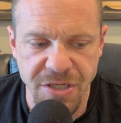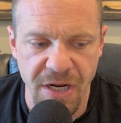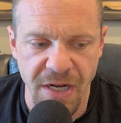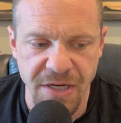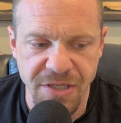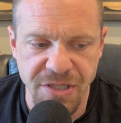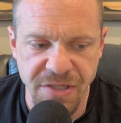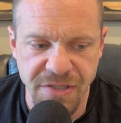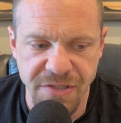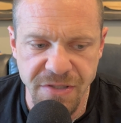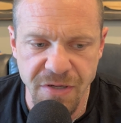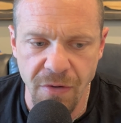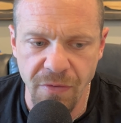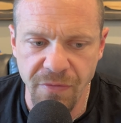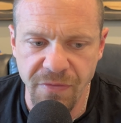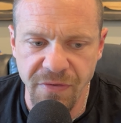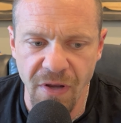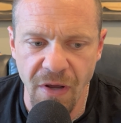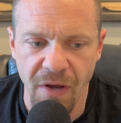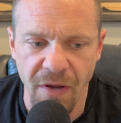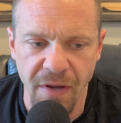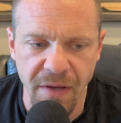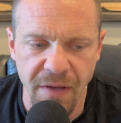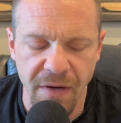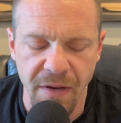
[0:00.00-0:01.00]
I just don't
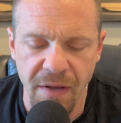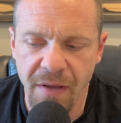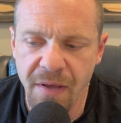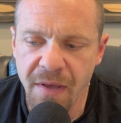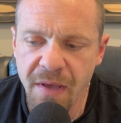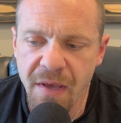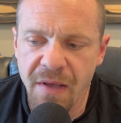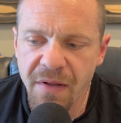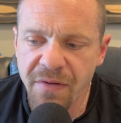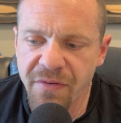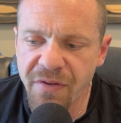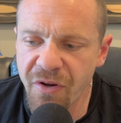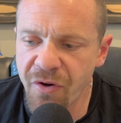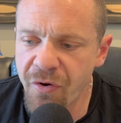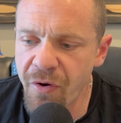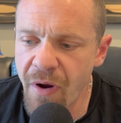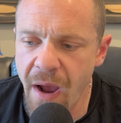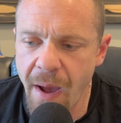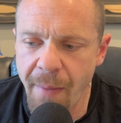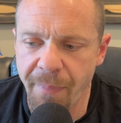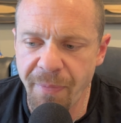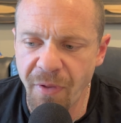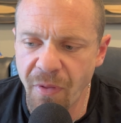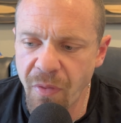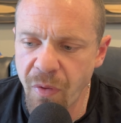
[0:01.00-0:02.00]
tell you to, to
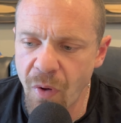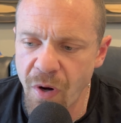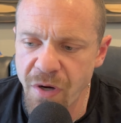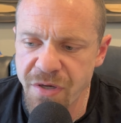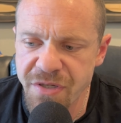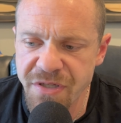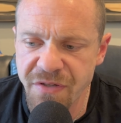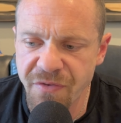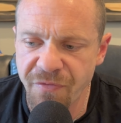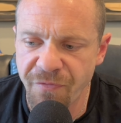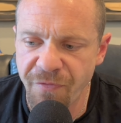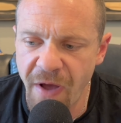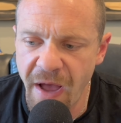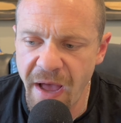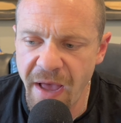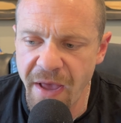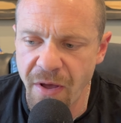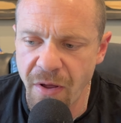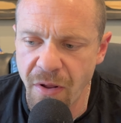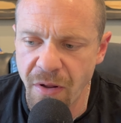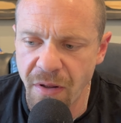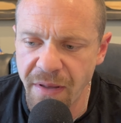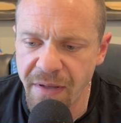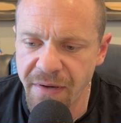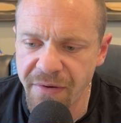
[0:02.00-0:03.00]
grab the largest
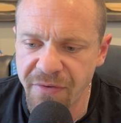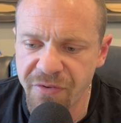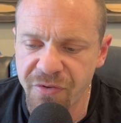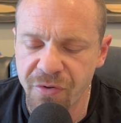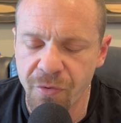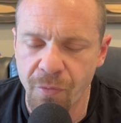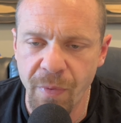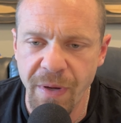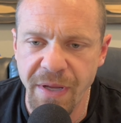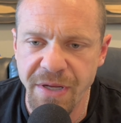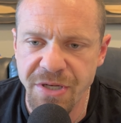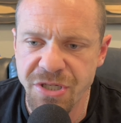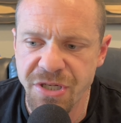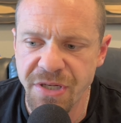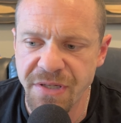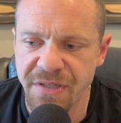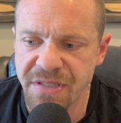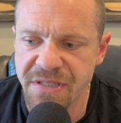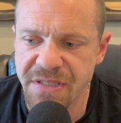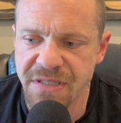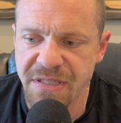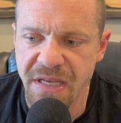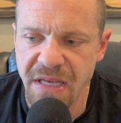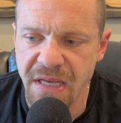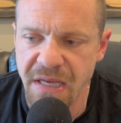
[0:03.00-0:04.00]
vial and syringe you
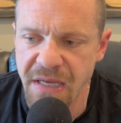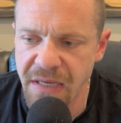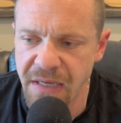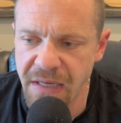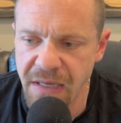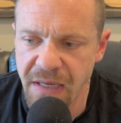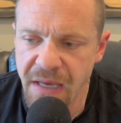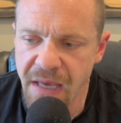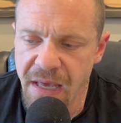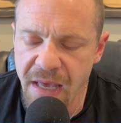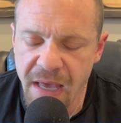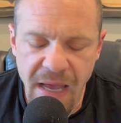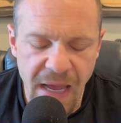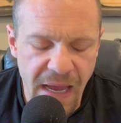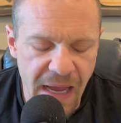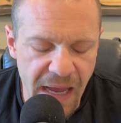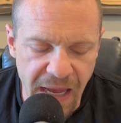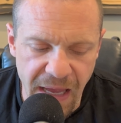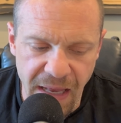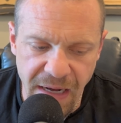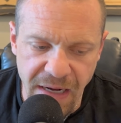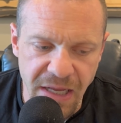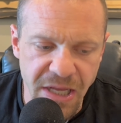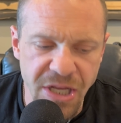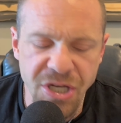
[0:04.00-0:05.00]
see
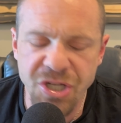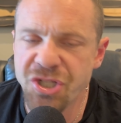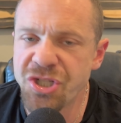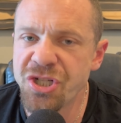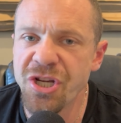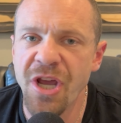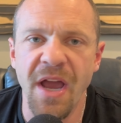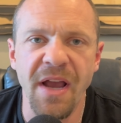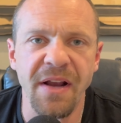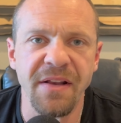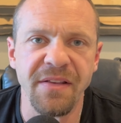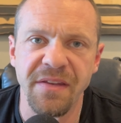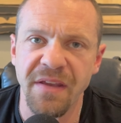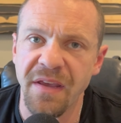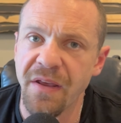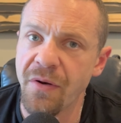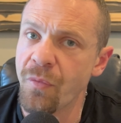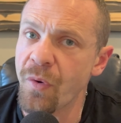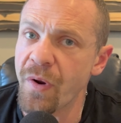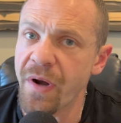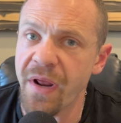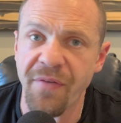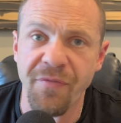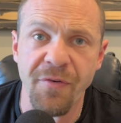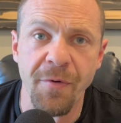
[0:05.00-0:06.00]
and inject in
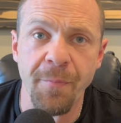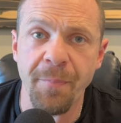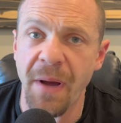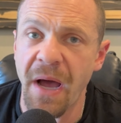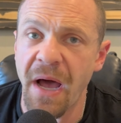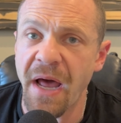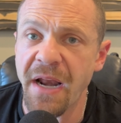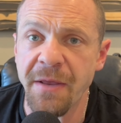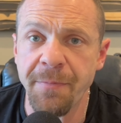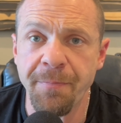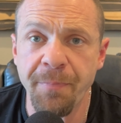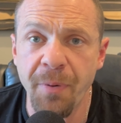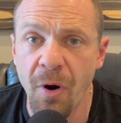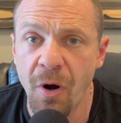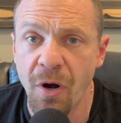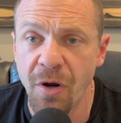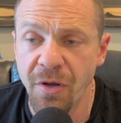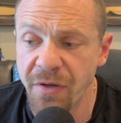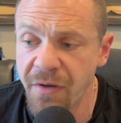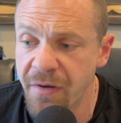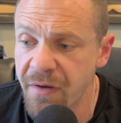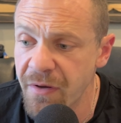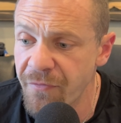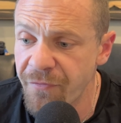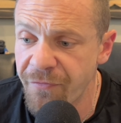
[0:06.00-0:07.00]
whatever body part
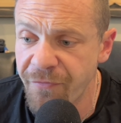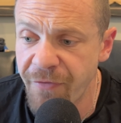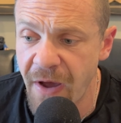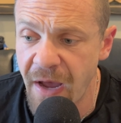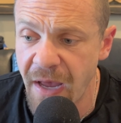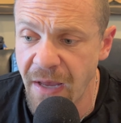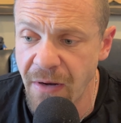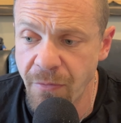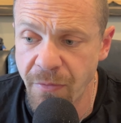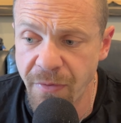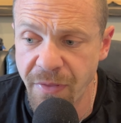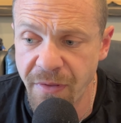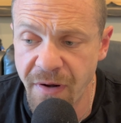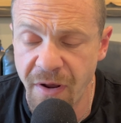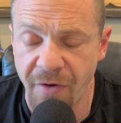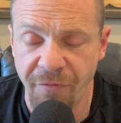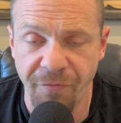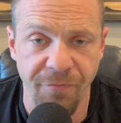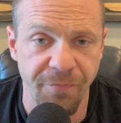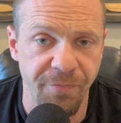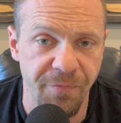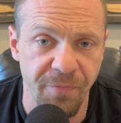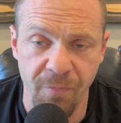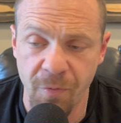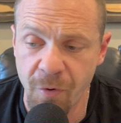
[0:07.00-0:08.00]
you can find with enough
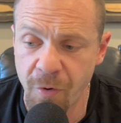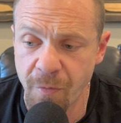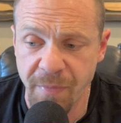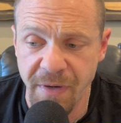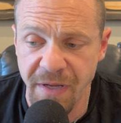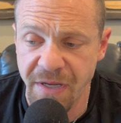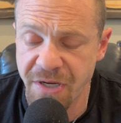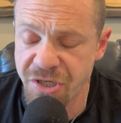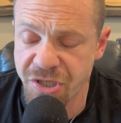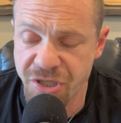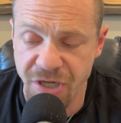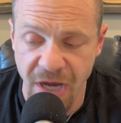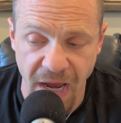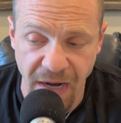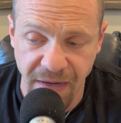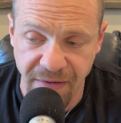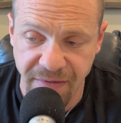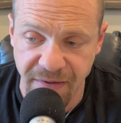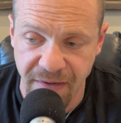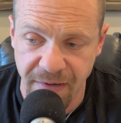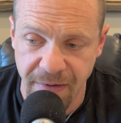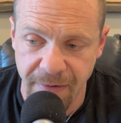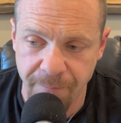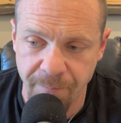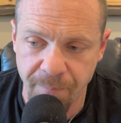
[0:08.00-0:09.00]
room to inject
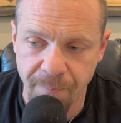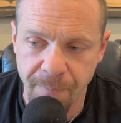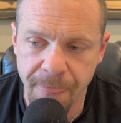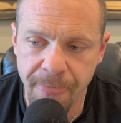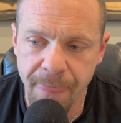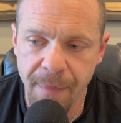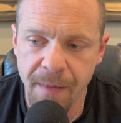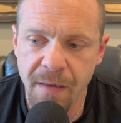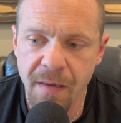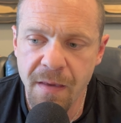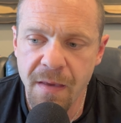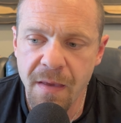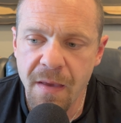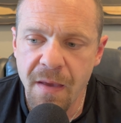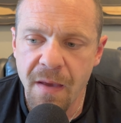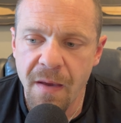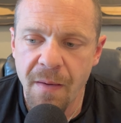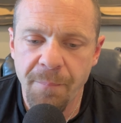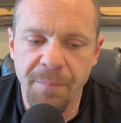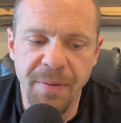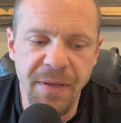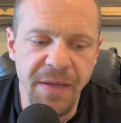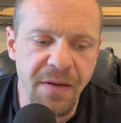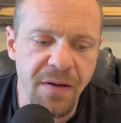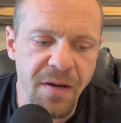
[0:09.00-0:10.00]
in
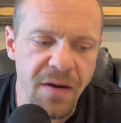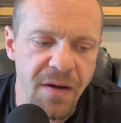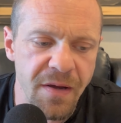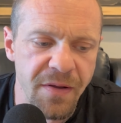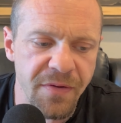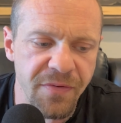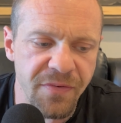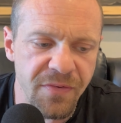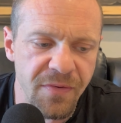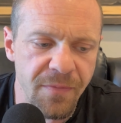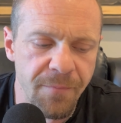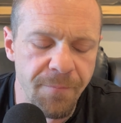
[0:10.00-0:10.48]
because